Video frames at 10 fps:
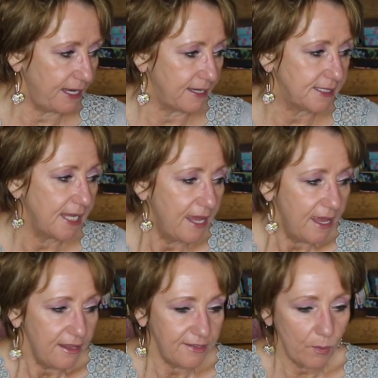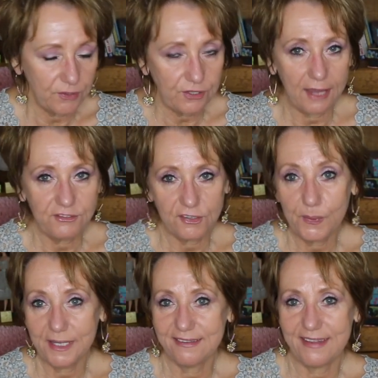And so I, I just
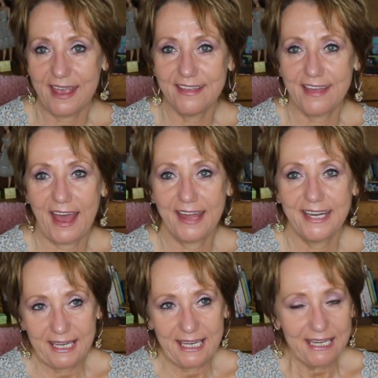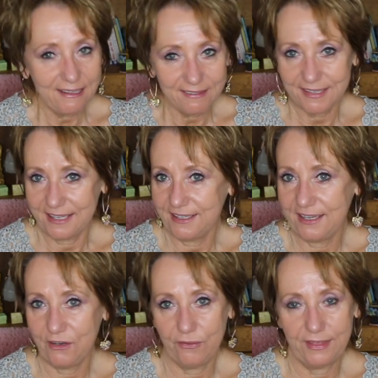want to say that any
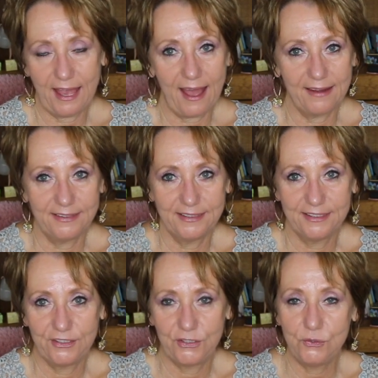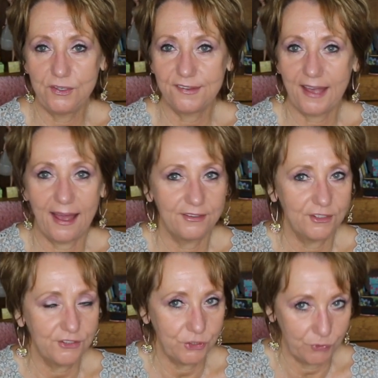skincare that you
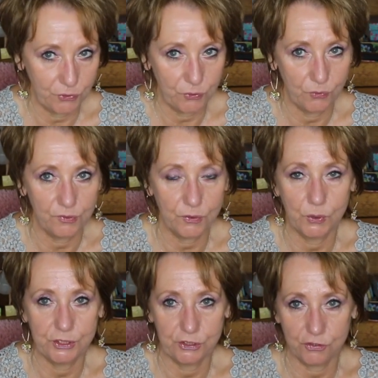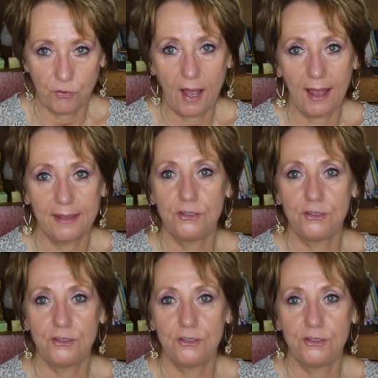decide to use or to try.